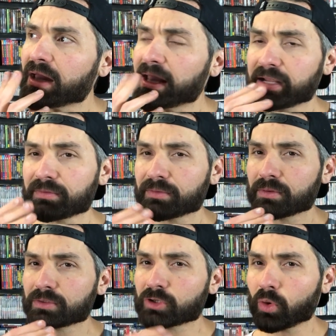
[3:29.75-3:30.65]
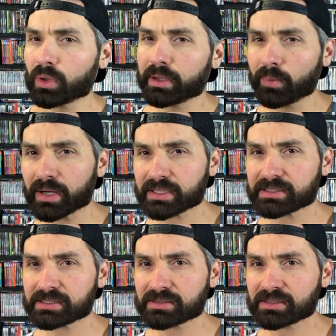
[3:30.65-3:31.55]
and it totally
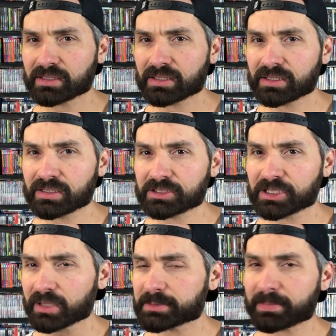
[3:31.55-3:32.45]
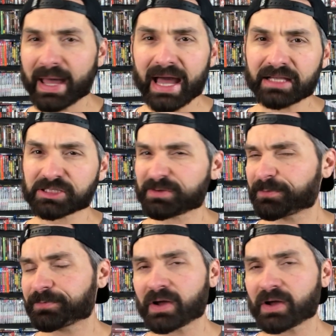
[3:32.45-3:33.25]
works she comes back she